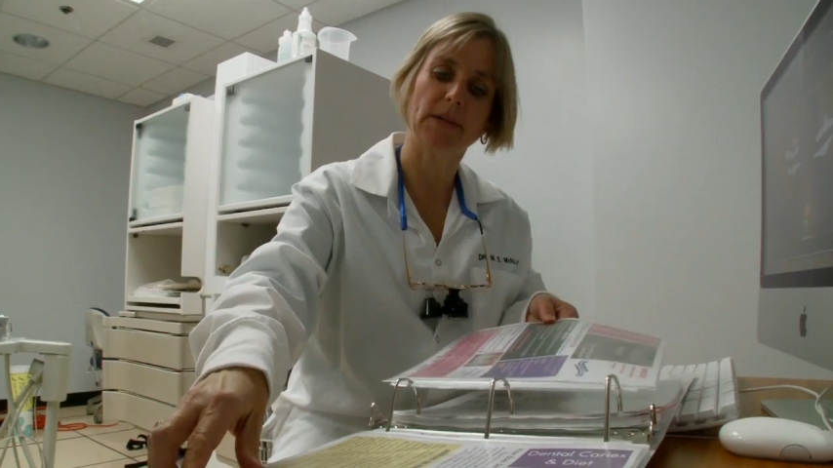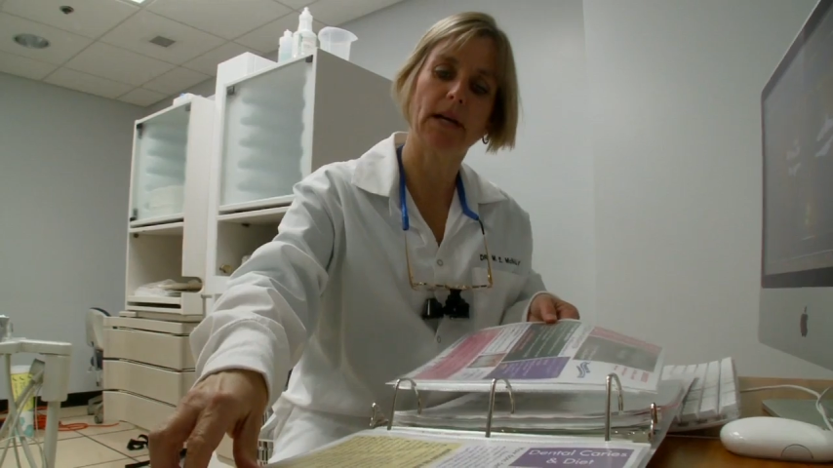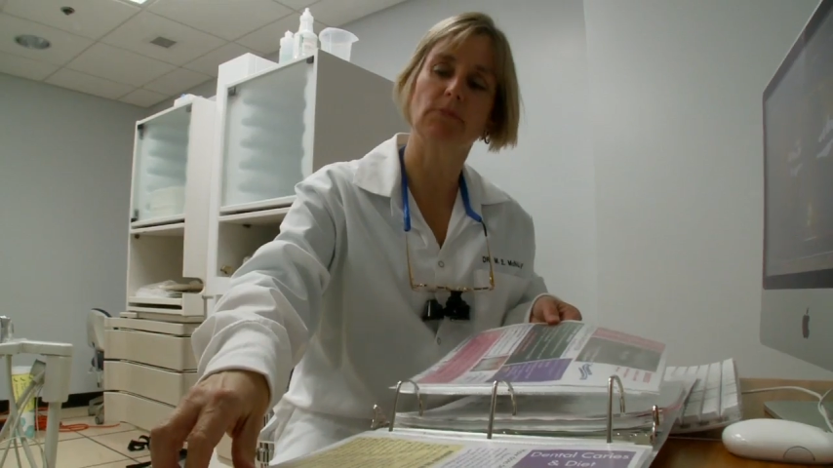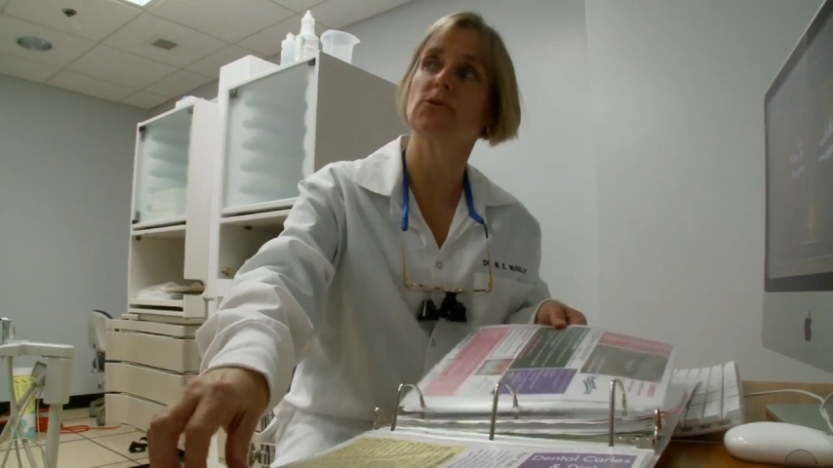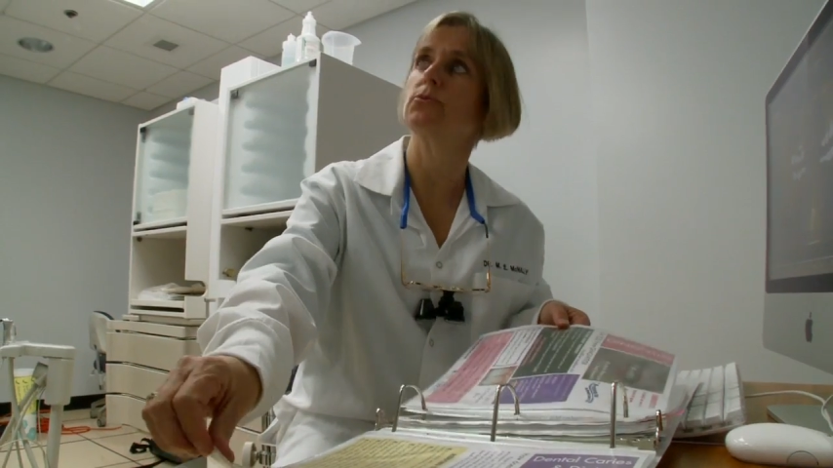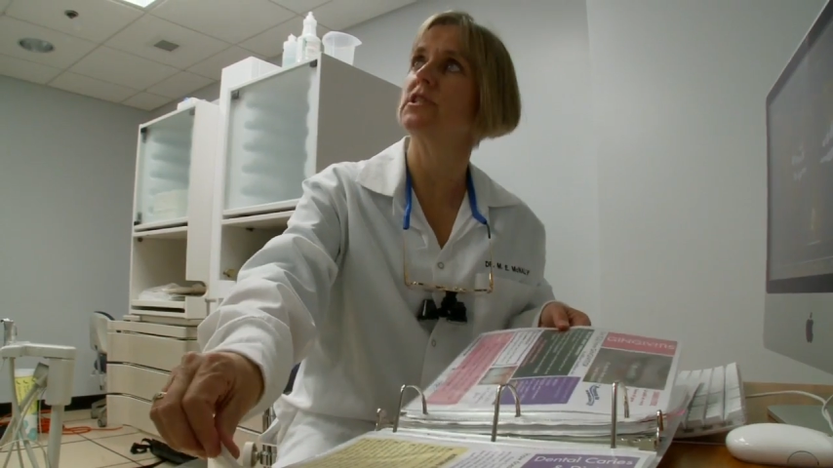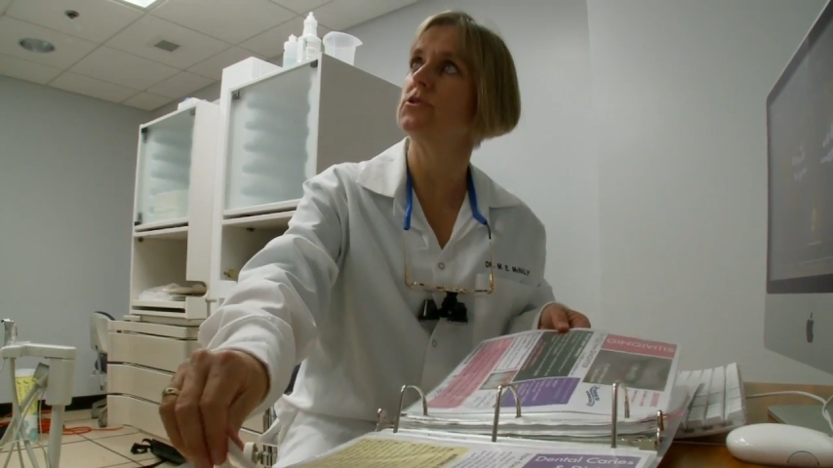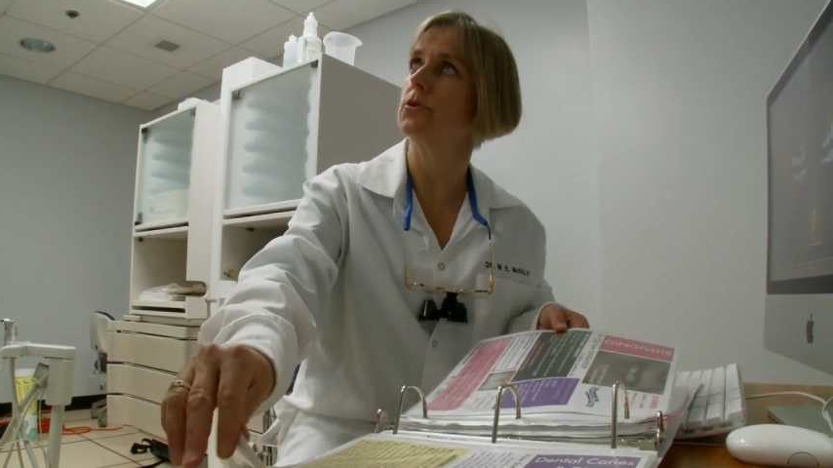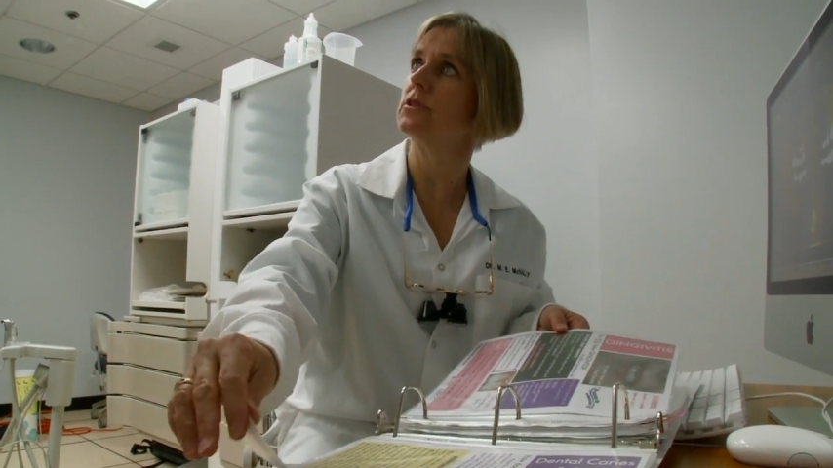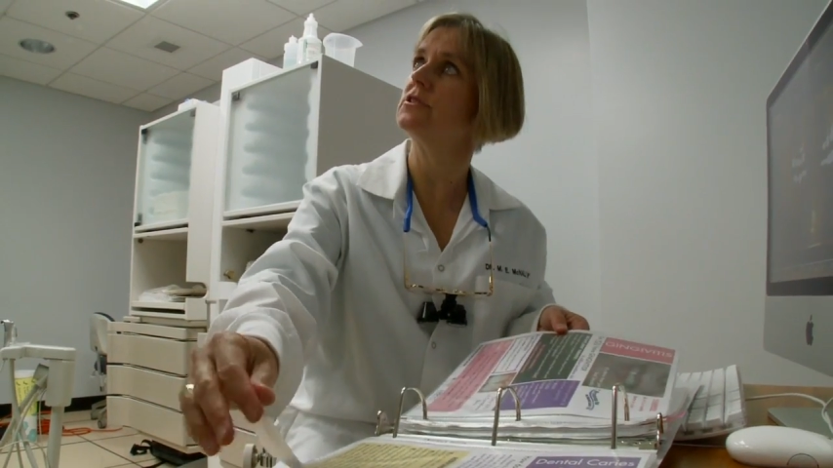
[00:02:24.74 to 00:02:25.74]
street as
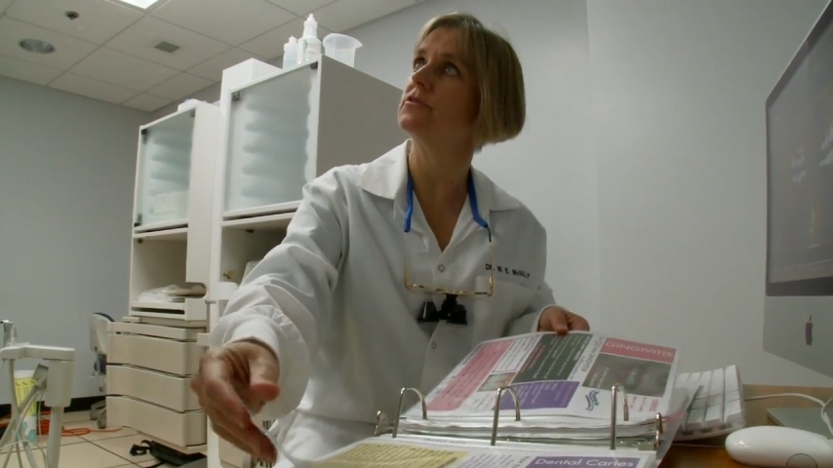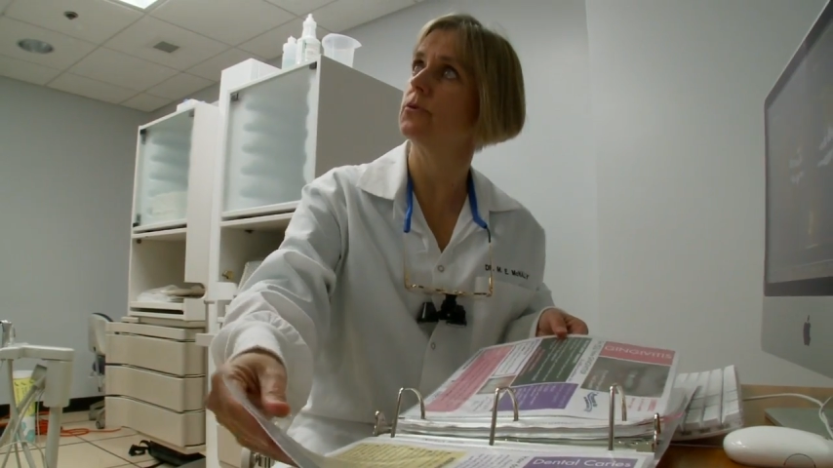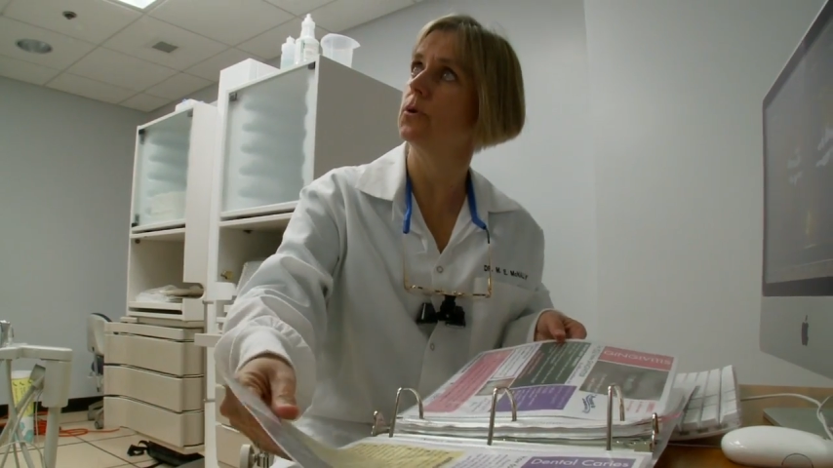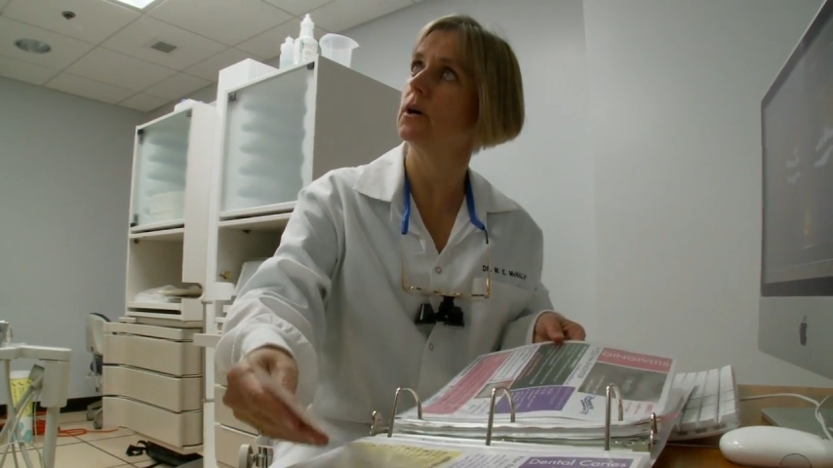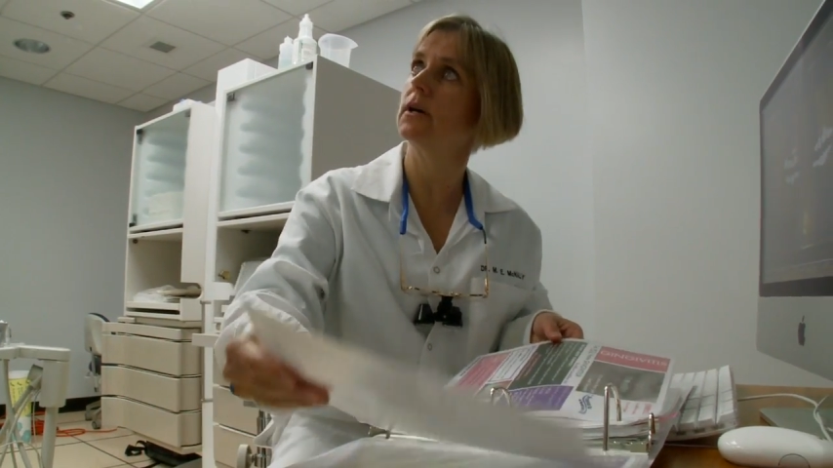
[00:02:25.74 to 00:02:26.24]
well as,